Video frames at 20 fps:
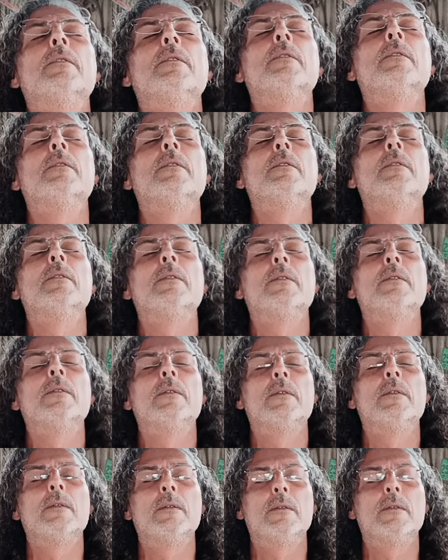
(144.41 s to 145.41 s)

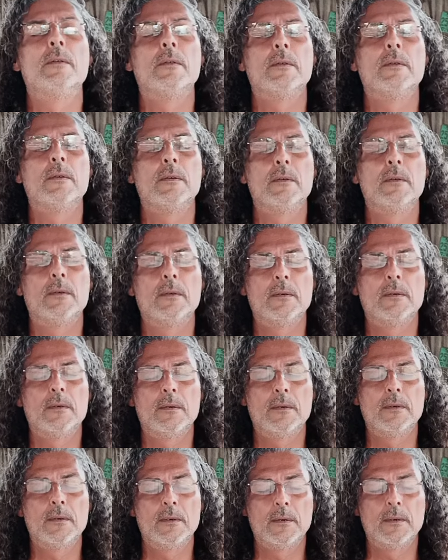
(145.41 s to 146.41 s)

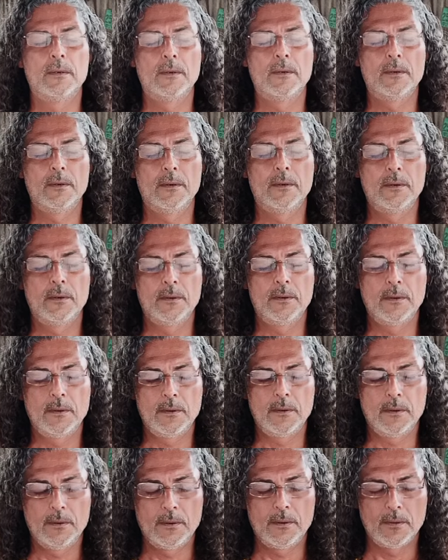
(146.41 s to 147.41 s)

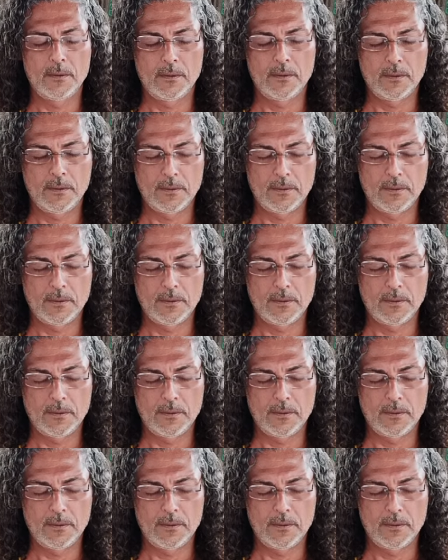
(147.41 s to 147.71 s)
(silence)